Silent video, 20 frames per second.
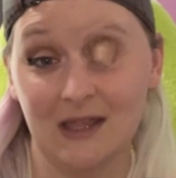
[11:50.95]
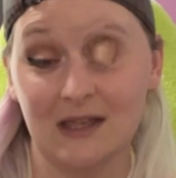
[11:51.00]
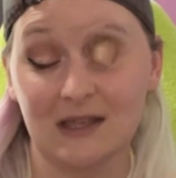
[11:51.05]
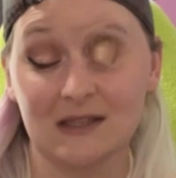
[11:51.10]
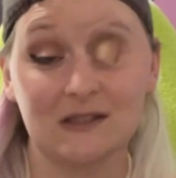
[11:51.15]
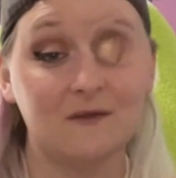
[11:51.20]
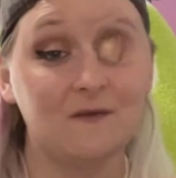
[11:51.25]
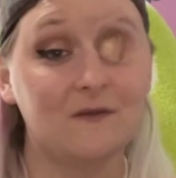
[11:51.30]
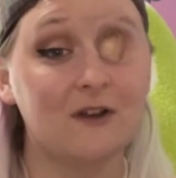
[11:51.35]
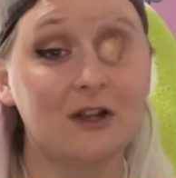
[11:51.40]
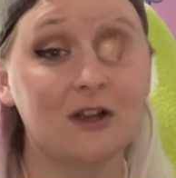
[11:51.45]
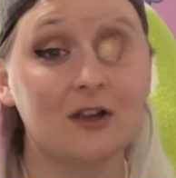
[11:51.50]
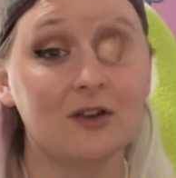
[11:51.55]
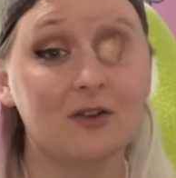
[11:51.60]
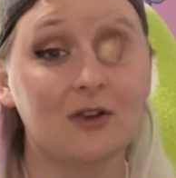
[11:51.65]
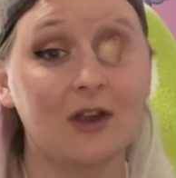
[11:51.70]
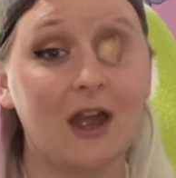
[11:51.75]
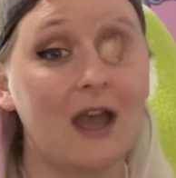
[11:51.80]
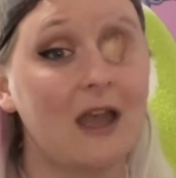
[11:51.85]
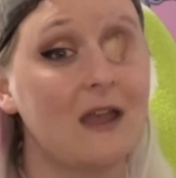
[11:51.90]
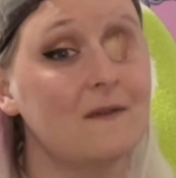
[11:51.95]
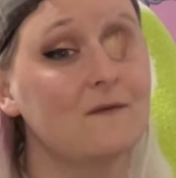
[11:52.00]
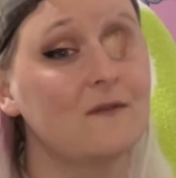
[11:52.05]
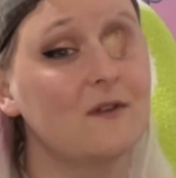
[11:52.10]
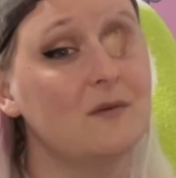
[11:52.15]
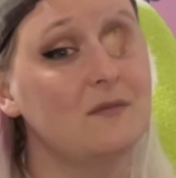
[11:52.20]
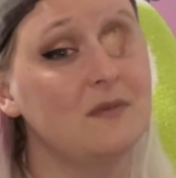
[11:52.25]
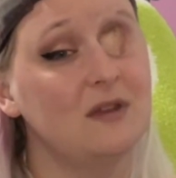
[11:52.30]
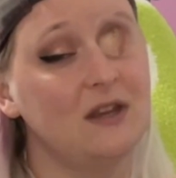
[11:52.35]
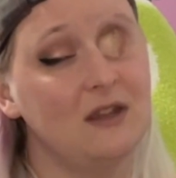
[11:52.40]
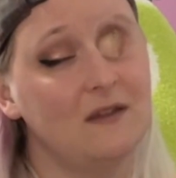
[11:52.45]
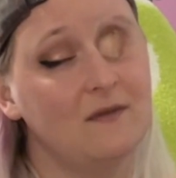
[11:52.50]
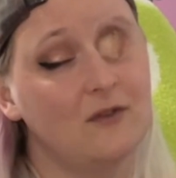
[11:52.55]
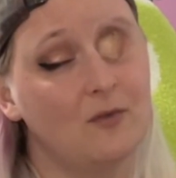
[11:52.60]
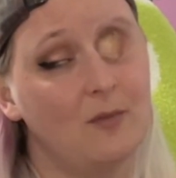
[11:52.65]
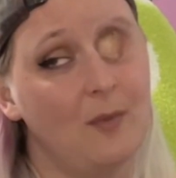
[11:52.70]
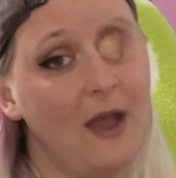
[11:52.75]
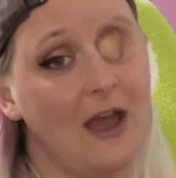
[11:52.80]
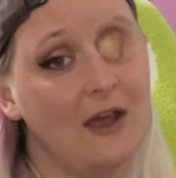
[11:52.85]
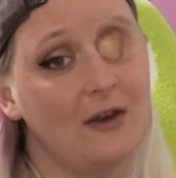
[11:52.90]
It's a far cry from medieval
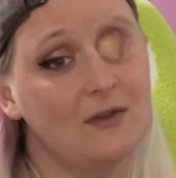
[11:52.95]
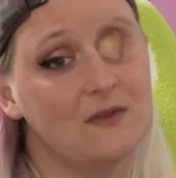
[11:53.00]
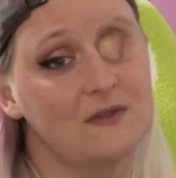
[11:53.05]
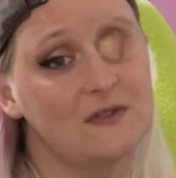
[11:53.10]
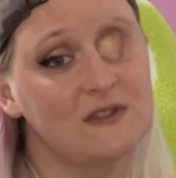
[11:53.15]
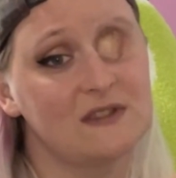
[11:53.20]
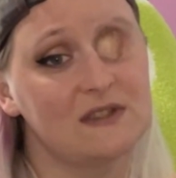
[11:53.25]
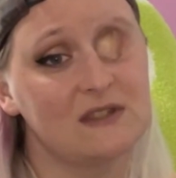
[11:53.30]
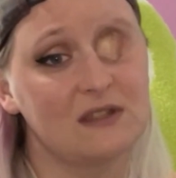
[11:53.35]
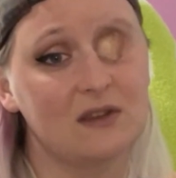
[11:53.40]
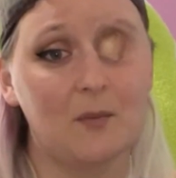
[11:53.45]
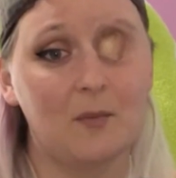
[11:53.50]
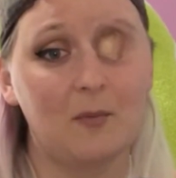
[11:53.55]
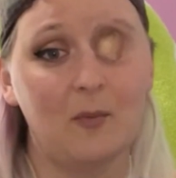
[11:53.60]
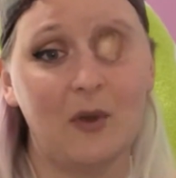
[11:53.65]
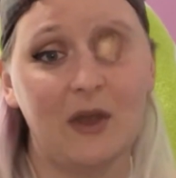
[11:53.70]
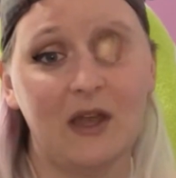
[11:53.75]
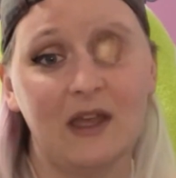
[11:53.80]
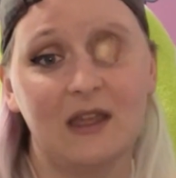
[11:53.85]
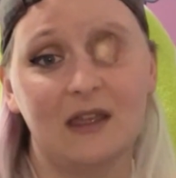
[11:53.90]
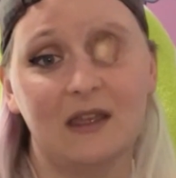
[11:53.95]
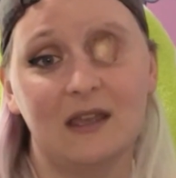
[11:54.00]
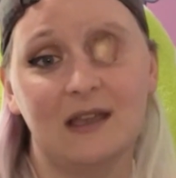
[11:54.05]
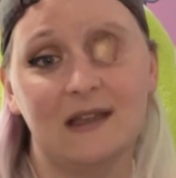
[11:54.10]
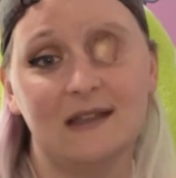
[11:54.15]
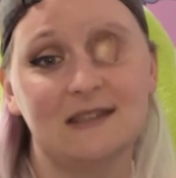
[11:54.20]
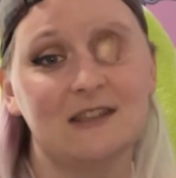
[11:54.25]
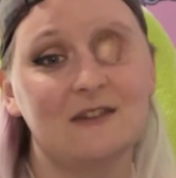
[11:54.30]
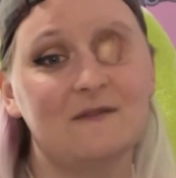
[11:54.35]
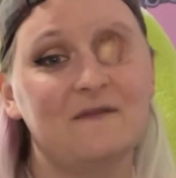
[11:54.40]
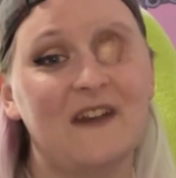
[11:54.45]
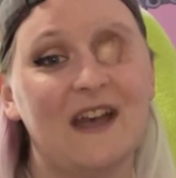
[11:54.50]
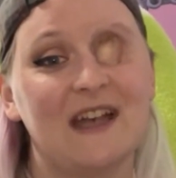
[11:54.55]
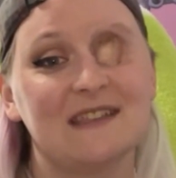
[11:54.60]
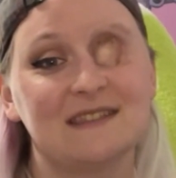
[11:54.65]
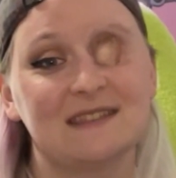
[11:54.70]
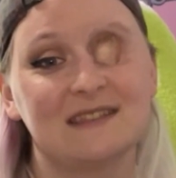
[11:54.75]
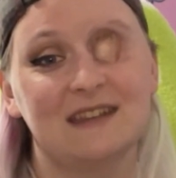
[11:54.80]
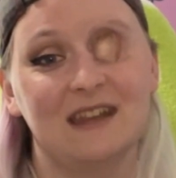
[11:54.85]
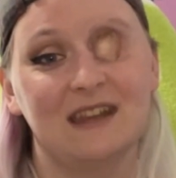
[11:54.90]
battles, but it's a
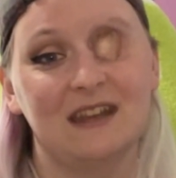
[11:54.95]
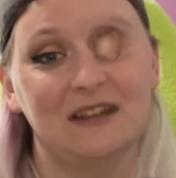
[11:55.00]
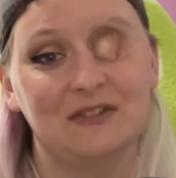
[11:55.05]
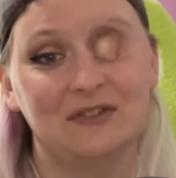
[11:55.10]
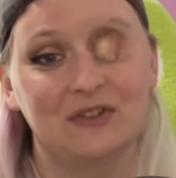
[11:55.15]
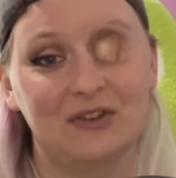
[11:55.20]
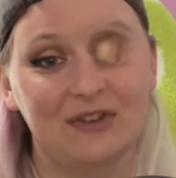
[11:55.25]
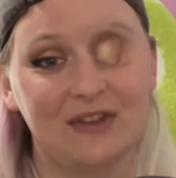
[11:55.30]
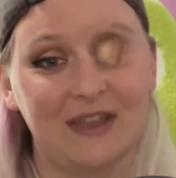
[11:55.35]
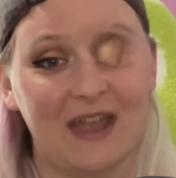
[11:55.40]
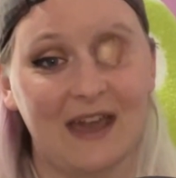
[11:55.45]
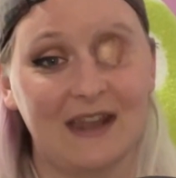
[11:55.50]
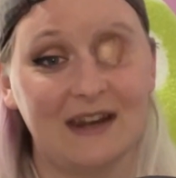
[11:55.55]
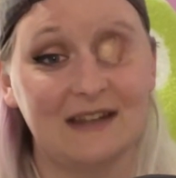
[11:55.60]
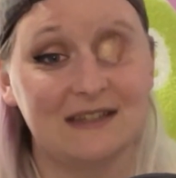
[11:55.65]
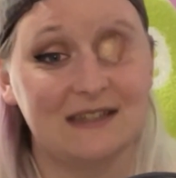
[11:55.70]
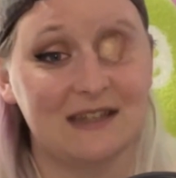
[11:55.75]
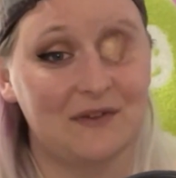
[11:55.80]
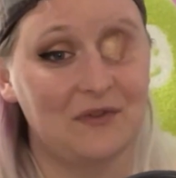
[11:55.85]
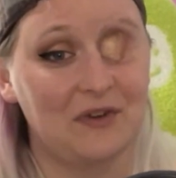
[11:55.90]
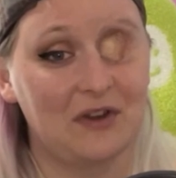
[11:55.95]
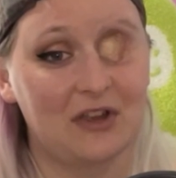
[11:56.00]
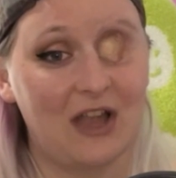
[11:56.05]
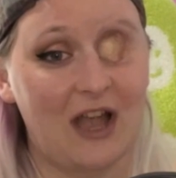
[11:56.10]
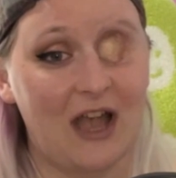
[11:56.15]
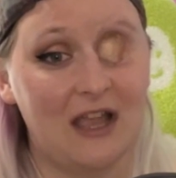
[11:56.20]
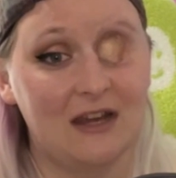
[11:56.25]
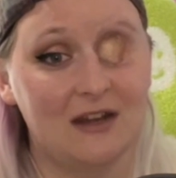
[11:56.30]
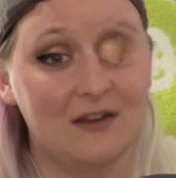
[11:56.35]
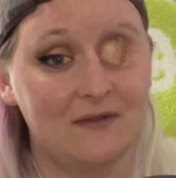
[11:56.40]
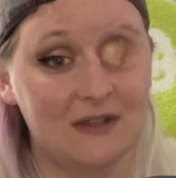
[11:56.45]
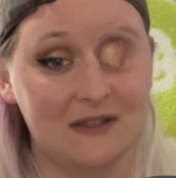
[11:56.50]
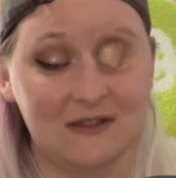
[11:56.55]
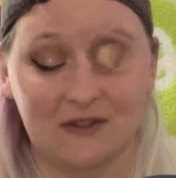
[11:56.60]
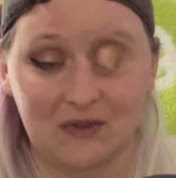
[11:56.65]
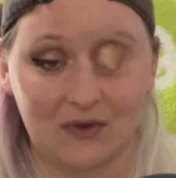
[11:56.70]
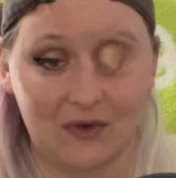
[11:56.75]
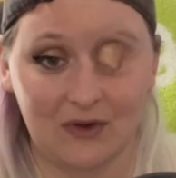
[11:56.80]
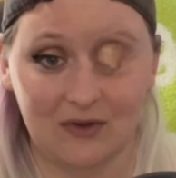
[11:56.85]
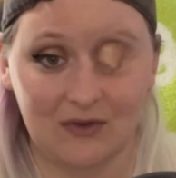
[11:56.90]
fascinating look at a different kind of
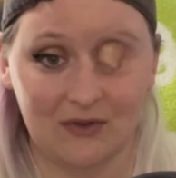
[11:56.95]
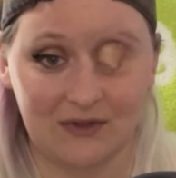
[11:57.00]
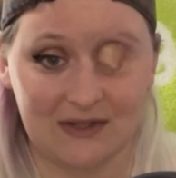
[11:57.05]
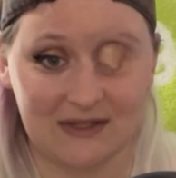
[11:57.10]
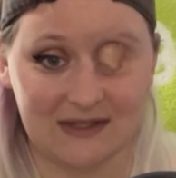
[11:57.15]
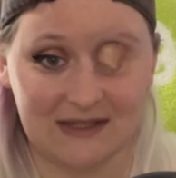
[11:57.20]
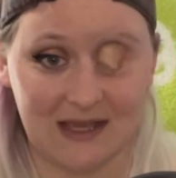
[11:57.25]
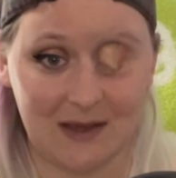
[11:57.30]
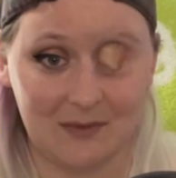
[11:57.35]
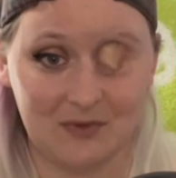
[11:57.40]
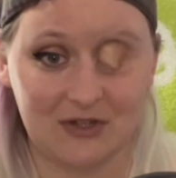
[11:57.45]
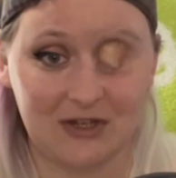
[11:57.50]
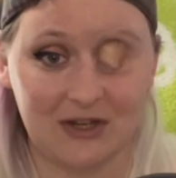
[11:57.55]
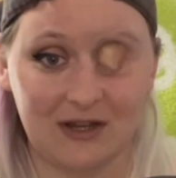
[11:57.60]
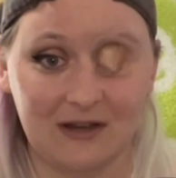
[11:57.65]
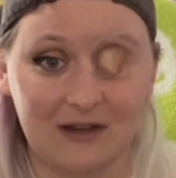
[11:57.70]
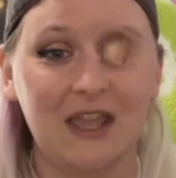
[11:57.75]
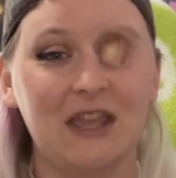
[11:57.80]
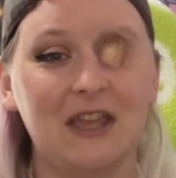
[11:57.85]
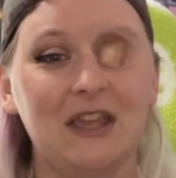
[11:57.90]
historical deception.